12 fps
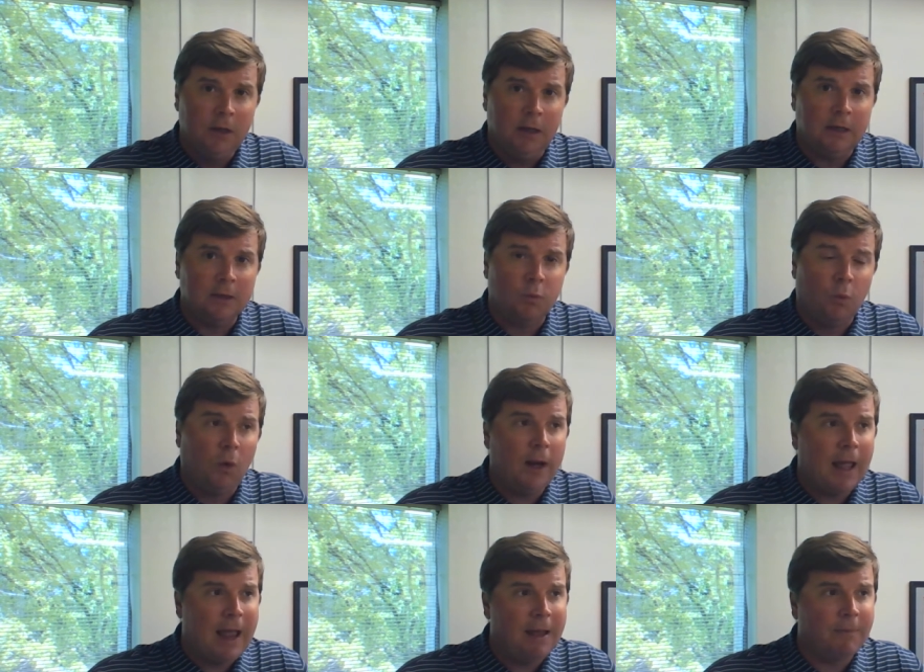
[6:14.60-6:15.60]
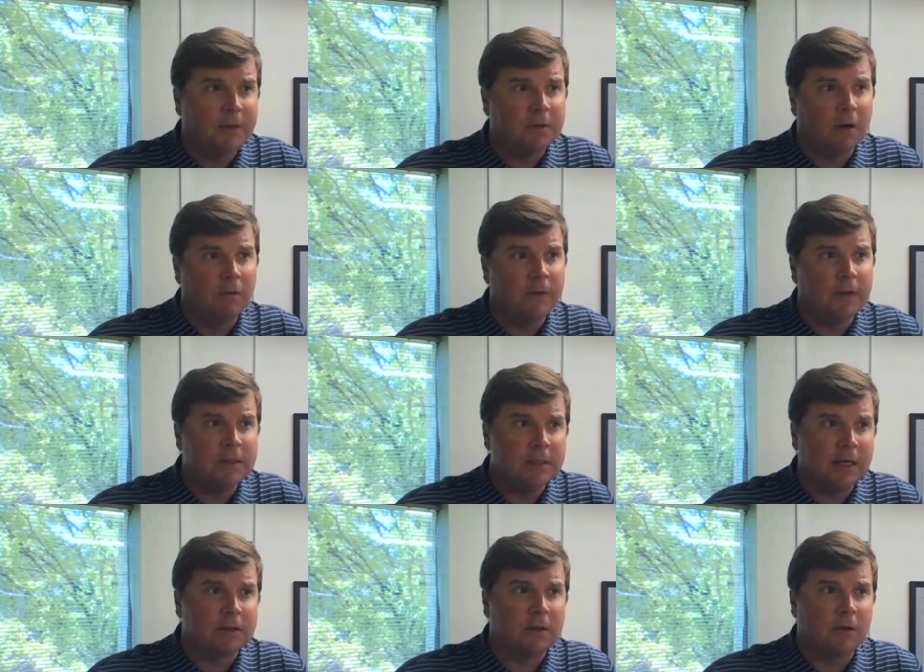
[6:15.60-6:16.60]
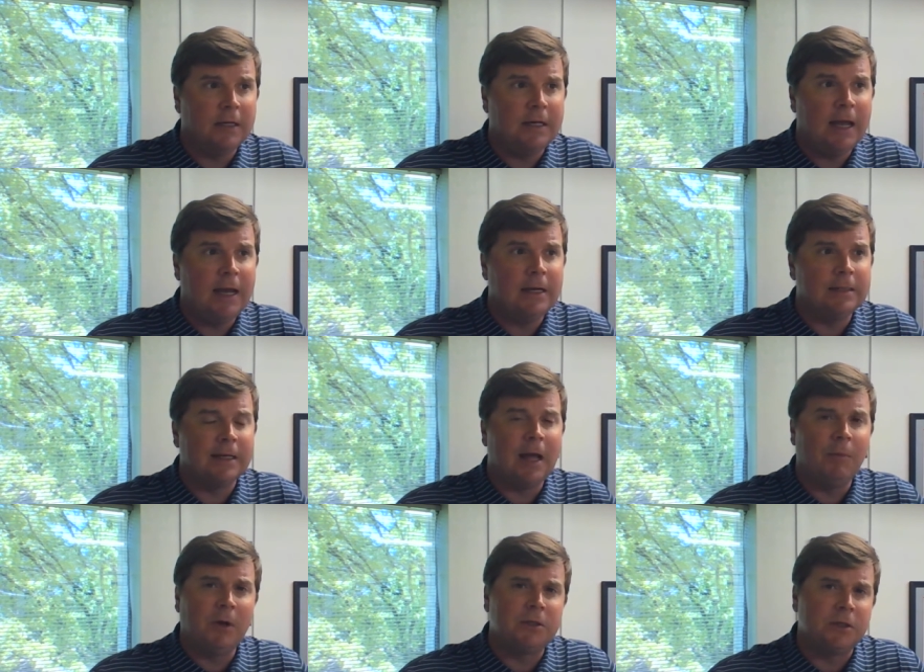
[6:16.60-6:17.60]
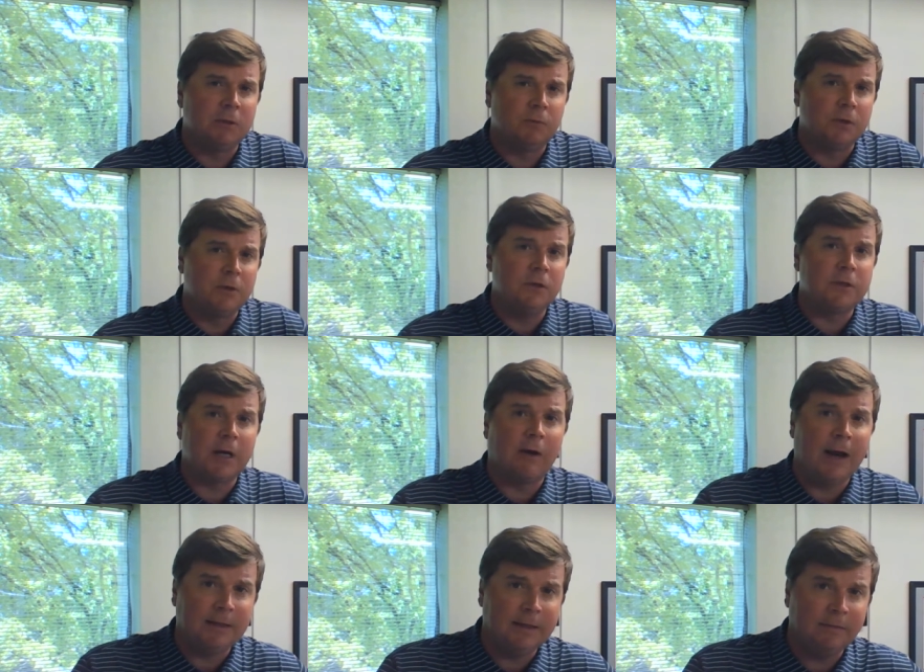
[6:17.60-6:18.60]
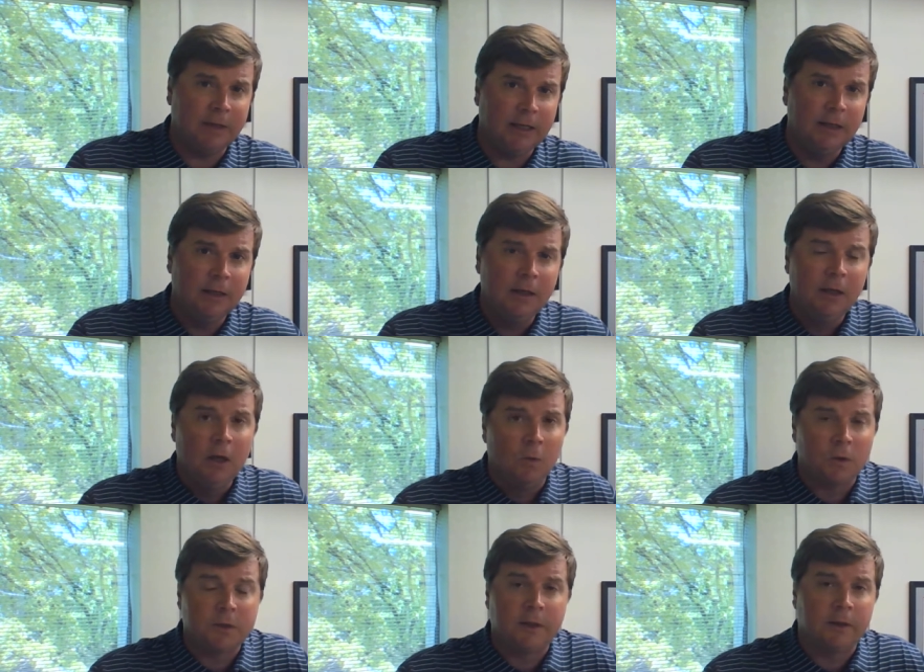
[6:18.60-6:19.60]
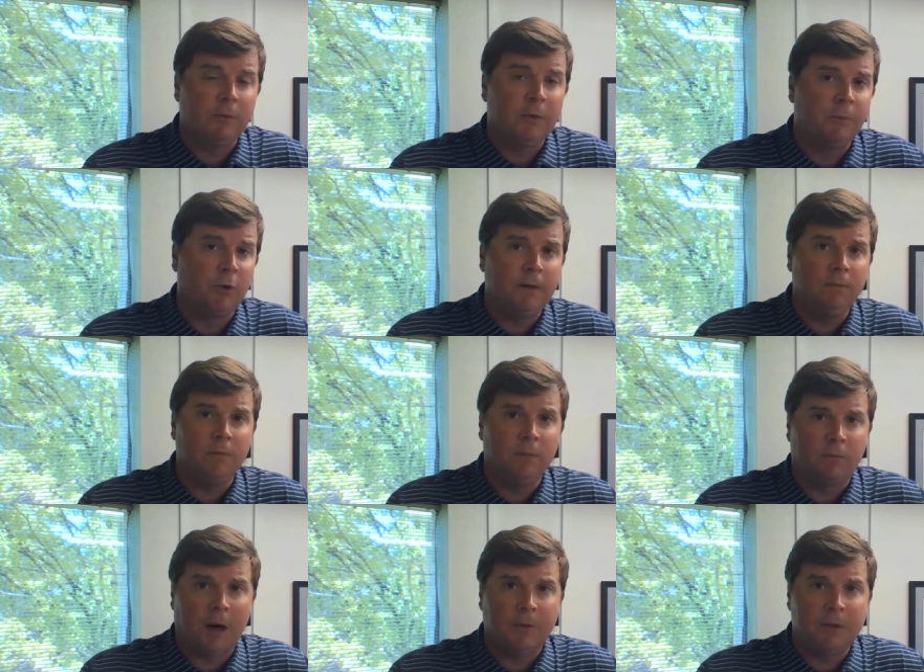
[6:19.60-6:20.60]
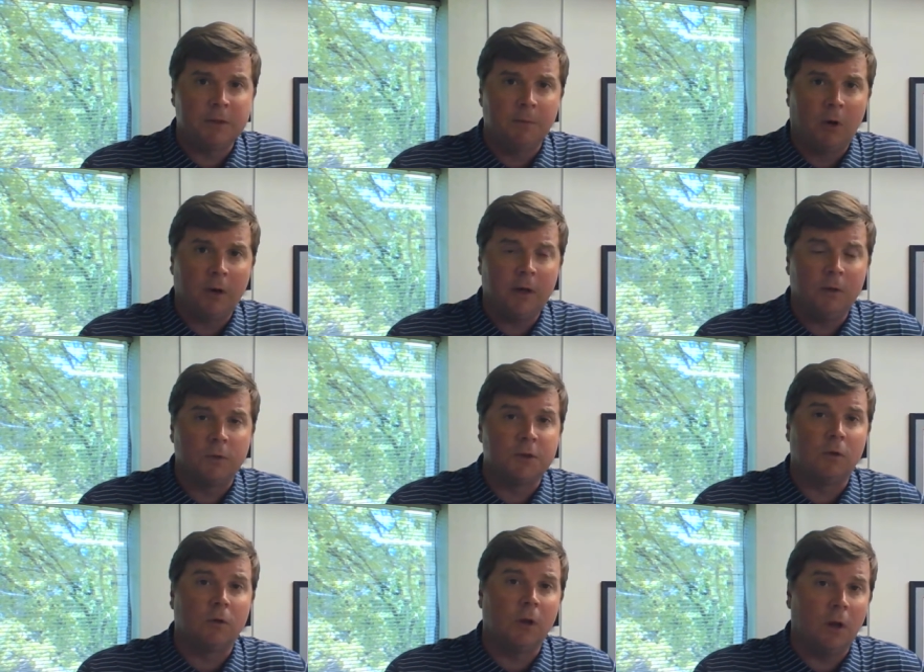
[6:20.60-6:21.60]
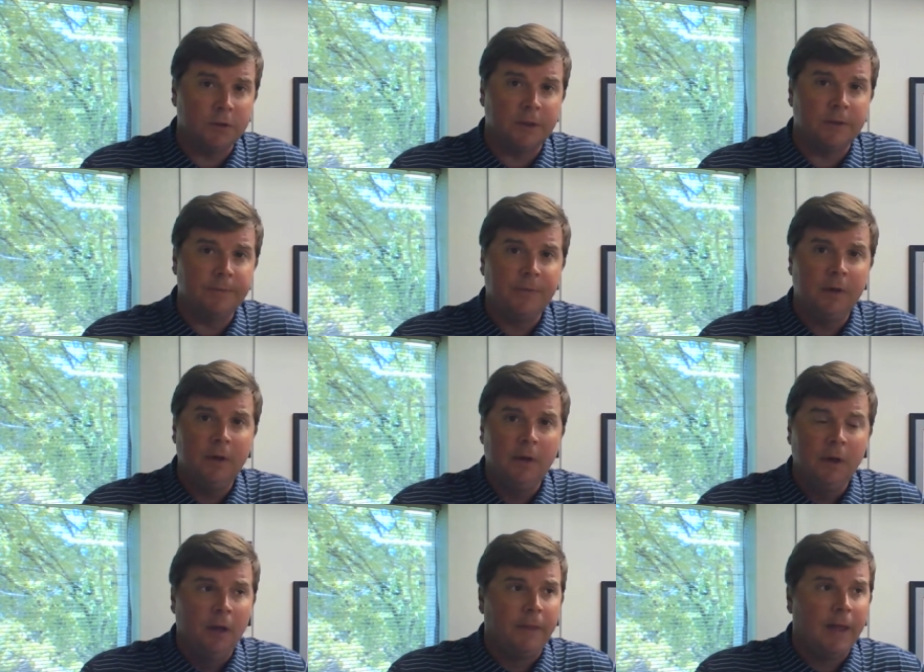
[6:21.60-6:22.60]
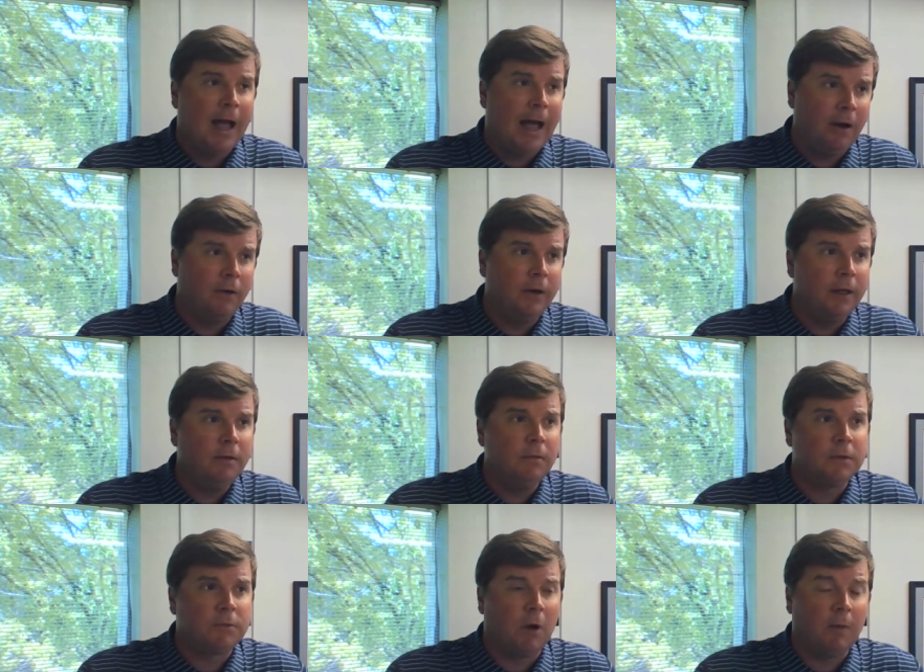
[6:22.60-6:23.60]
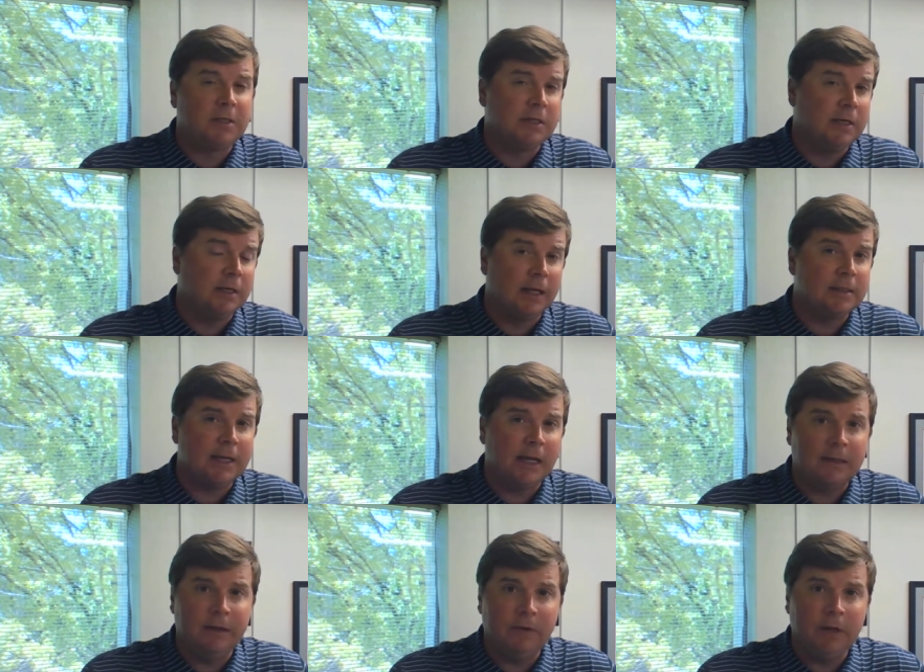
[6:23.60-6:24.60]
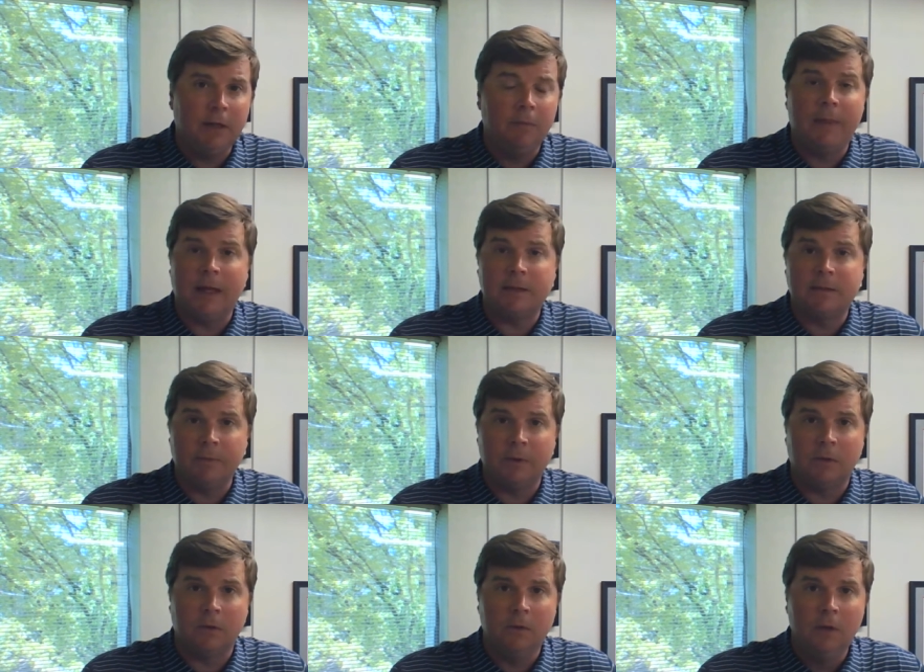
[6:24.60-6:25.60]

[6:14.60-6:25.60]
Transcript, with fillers: It's what happens over these next 30 days and how much does it reduce our activity. We're still able to bring properties to market, we're still closing them. The higher end is probably seeing less activity, but that's typical.